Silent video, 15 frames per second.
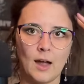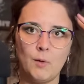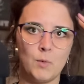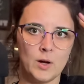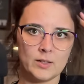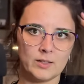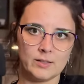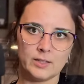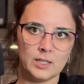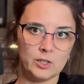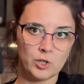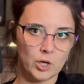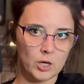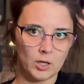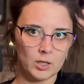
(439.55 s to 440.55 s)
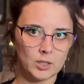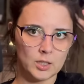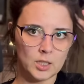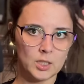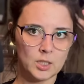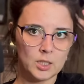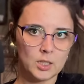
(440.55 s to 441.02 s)
I want to see
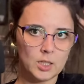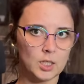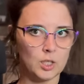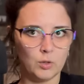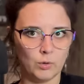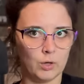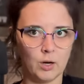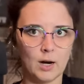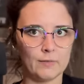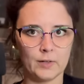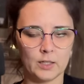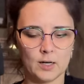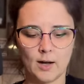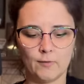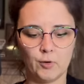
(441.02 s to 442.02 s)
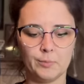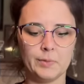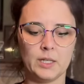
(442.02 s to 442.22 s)
turned into a graphic novel.